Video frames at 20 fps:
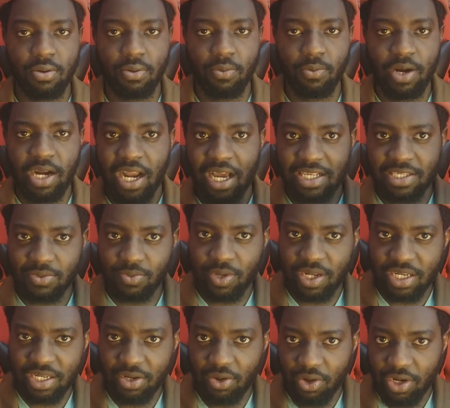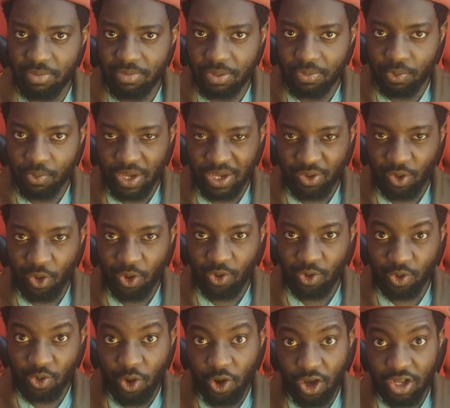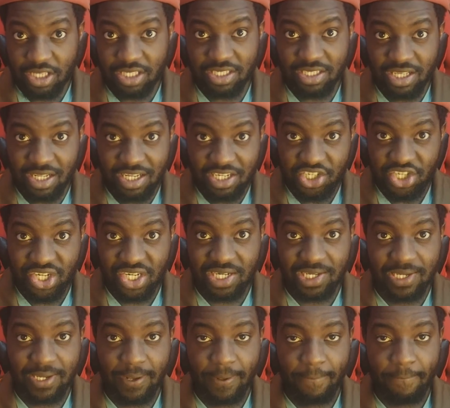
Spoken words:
Whereas when other people were called gods, literally,